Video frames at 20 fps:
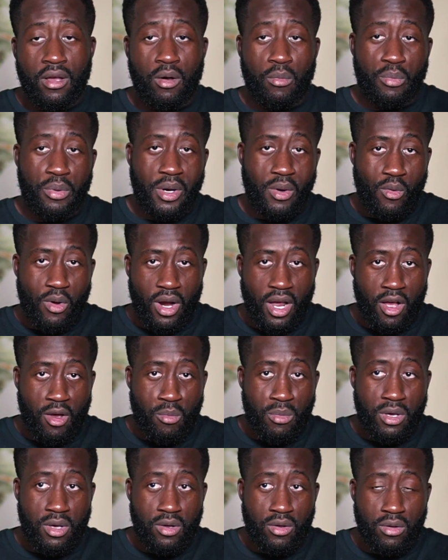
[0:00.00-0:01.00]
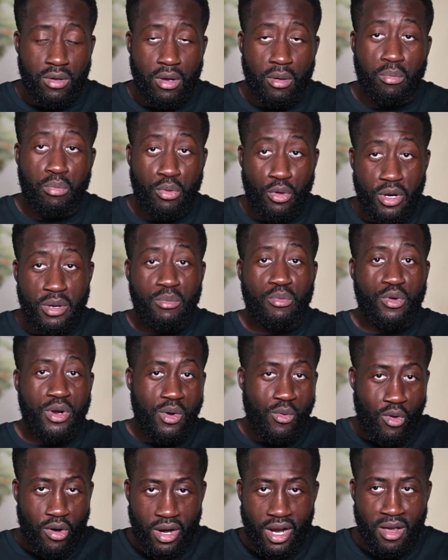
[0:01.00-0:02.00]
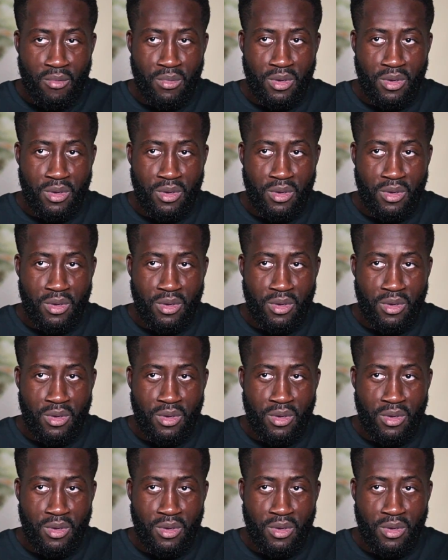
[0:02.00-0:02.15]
pre-workout meal, a pre-workout